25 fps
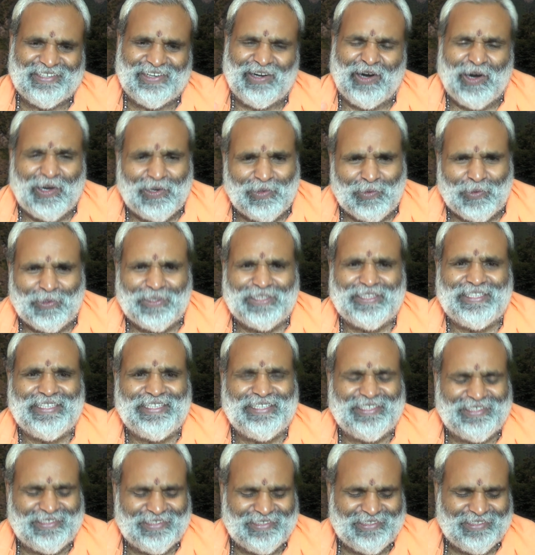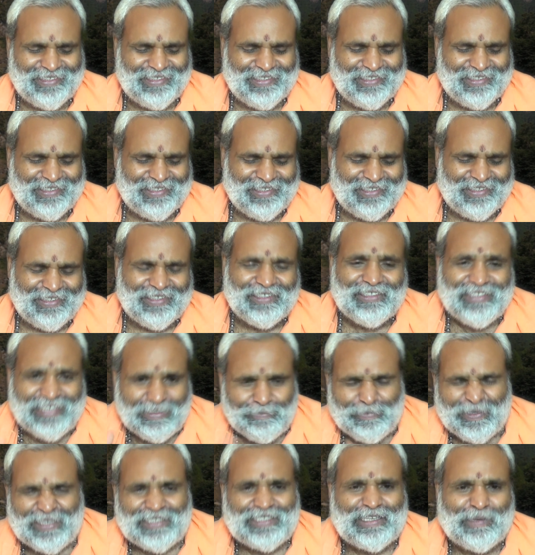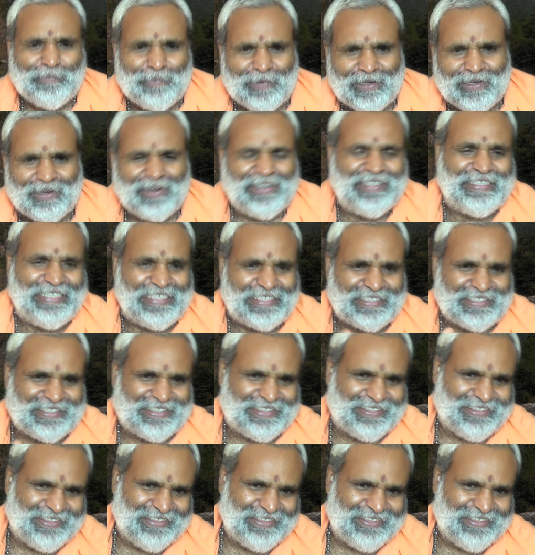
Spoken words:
unworthy. Depends upon context.